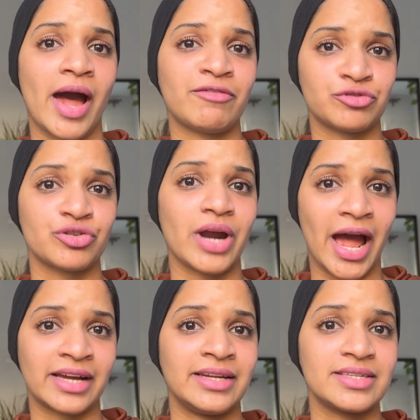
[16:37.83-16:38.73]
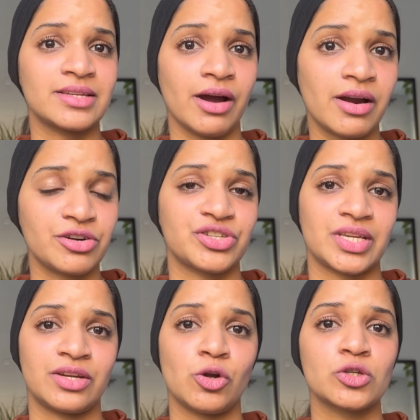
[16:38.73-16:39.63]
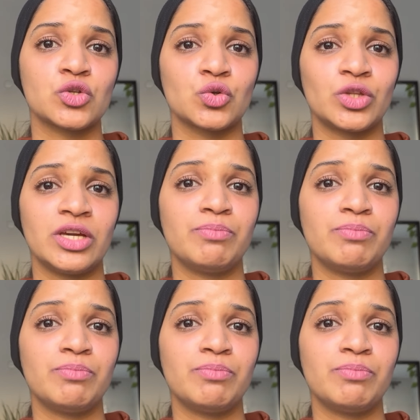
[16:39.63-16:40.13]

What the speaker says: after acne scars and also the